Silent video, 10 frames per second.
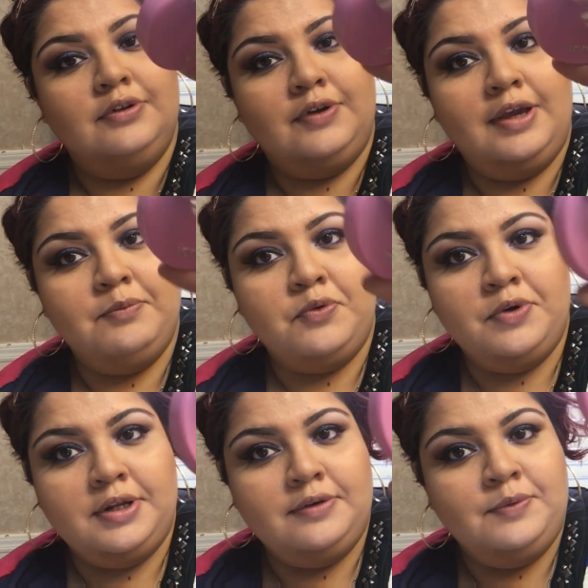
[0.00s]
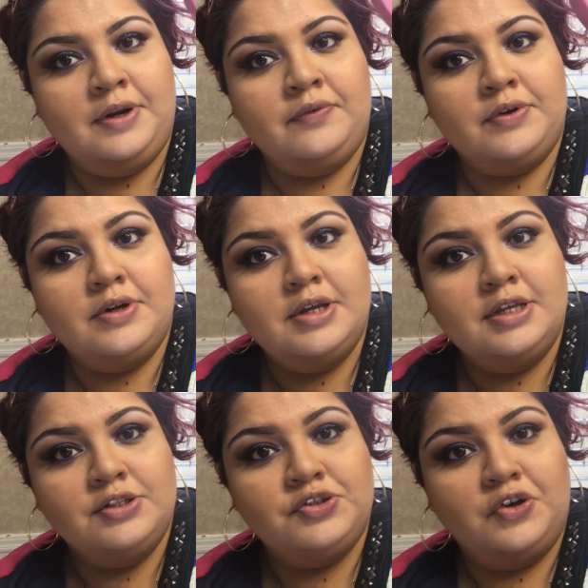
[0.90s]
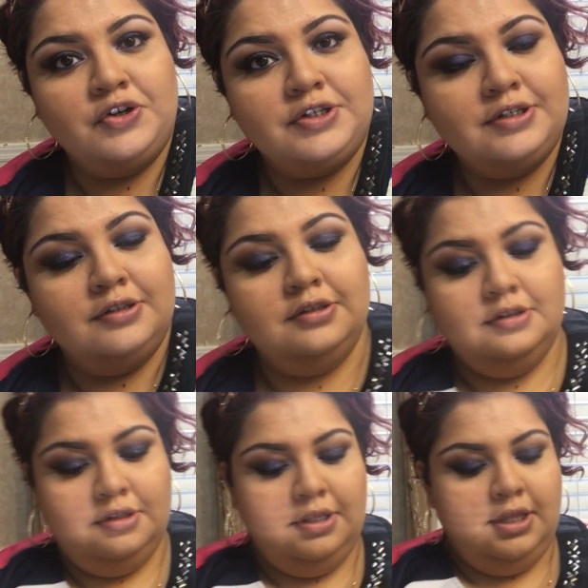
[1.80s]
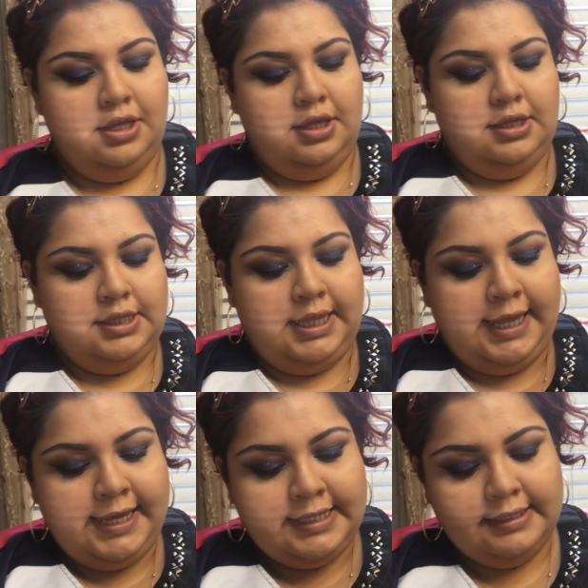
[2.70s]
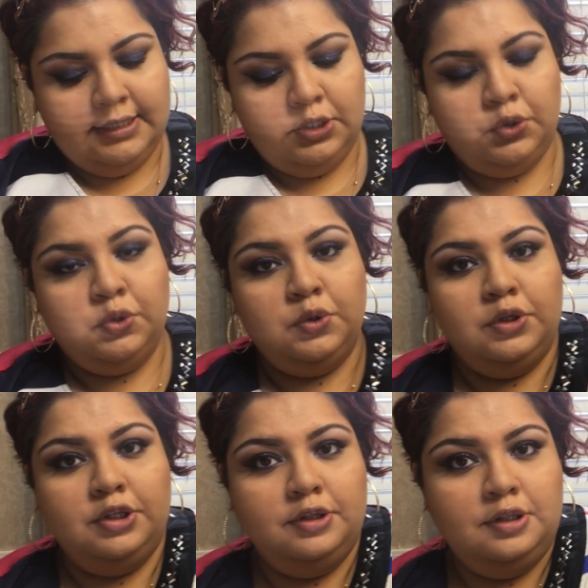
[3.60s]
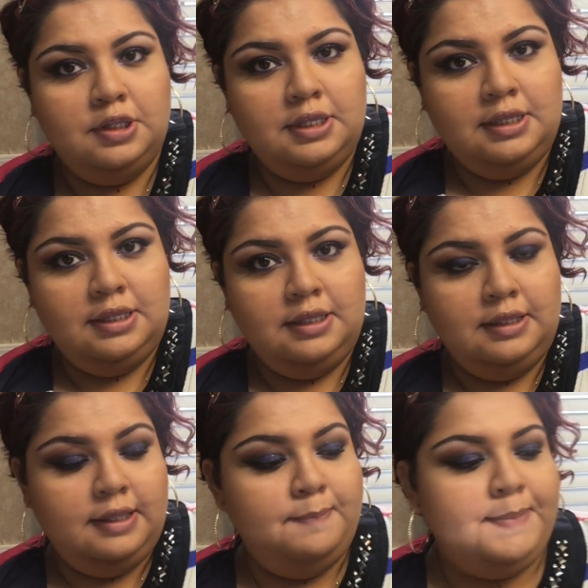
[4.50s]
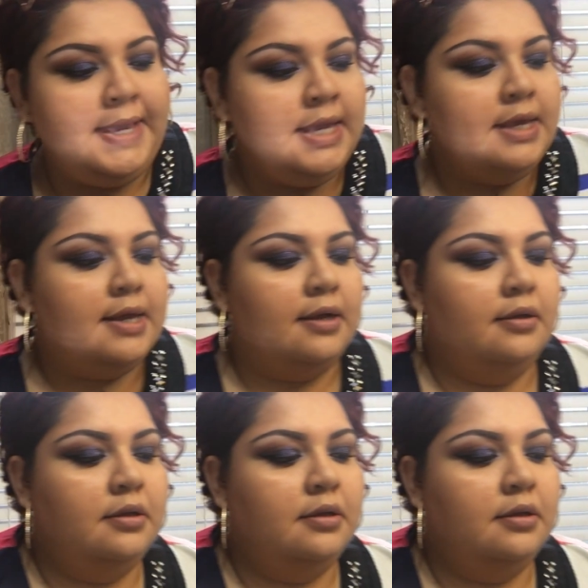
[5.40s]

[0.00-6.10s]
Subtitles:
Okay, I'm corny. Whatever. Tarte. Nice little pink.